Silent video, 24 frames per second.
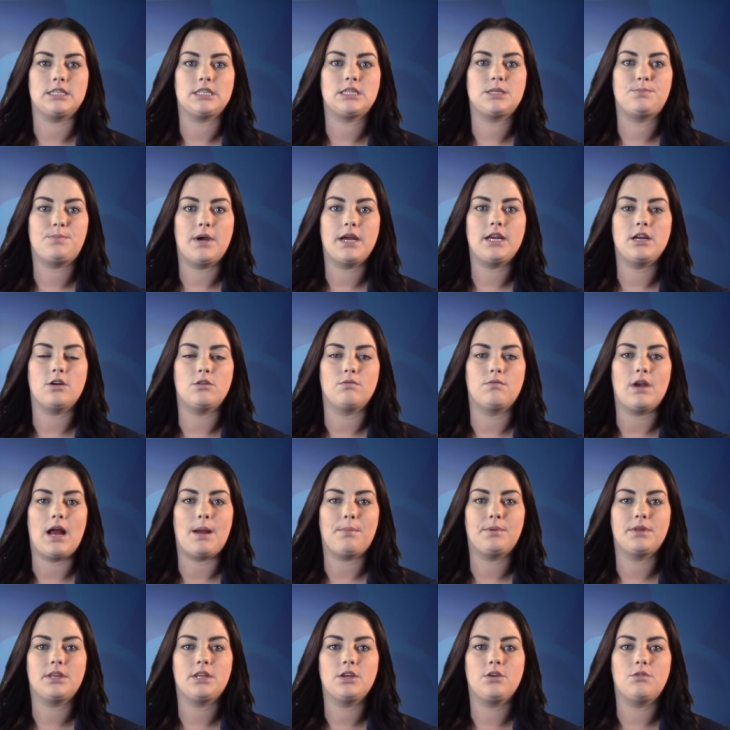despite a
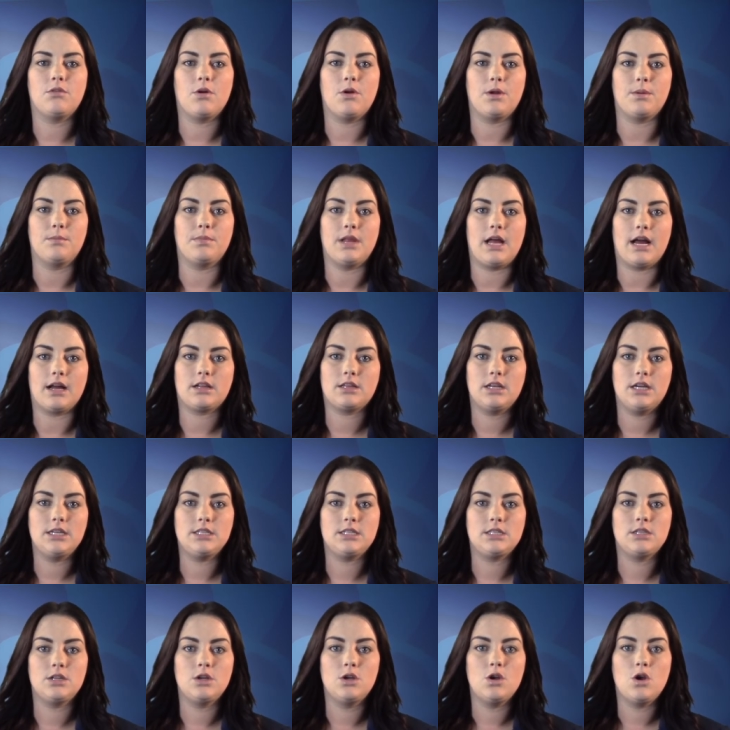rapidly growing
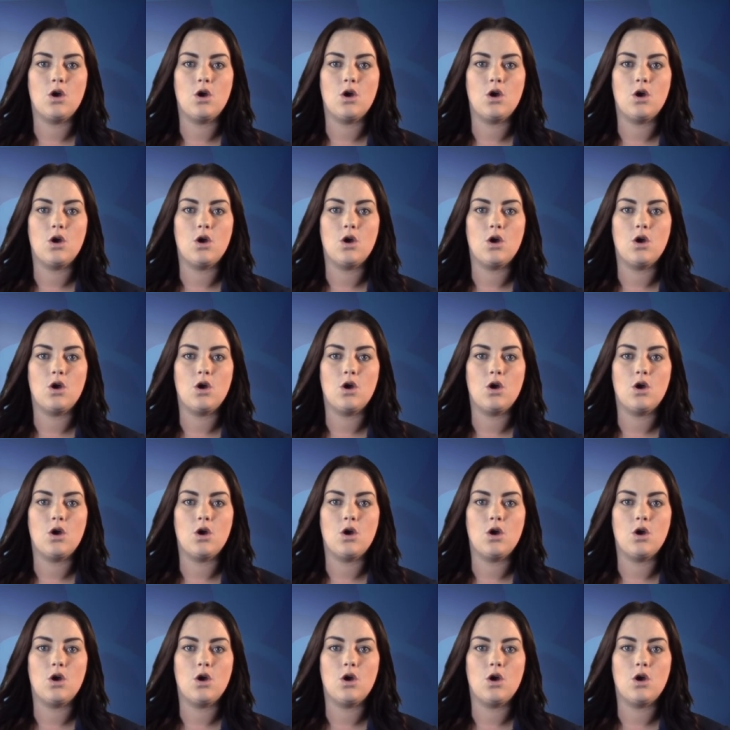blacklist,